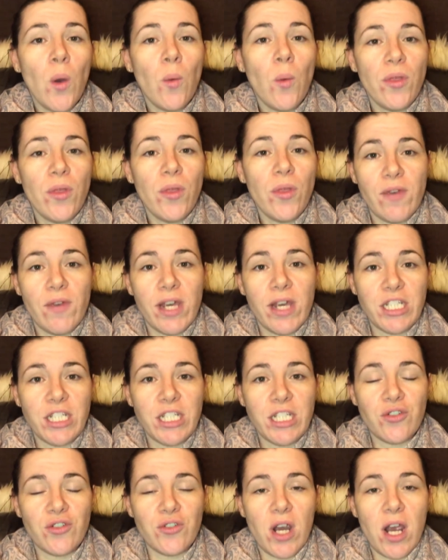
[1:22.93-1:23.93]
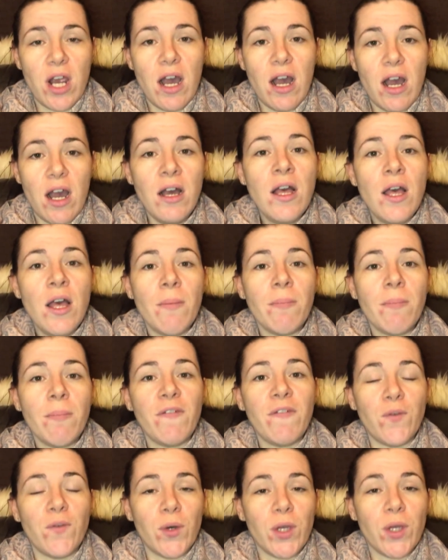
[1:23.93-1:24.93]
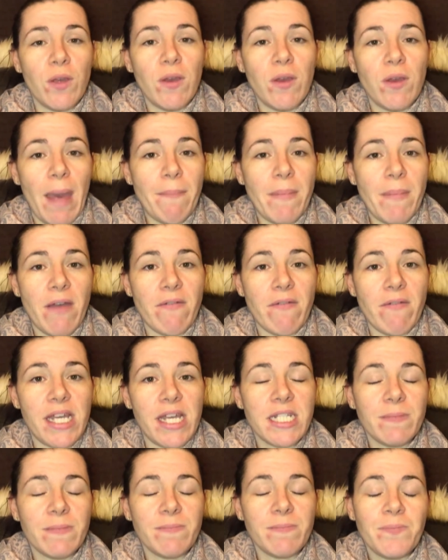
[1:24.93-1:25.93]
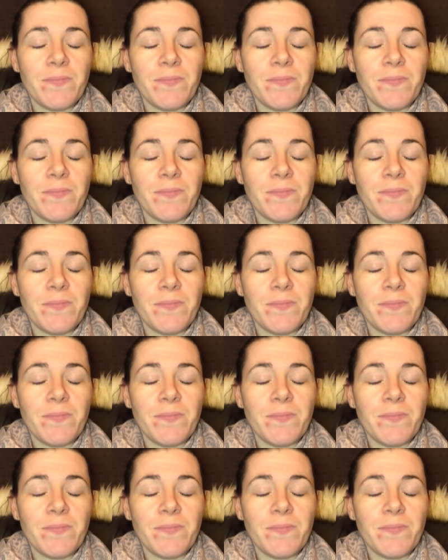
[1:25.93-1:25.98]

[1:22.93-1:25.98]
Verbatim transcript: with the registrar before you get married.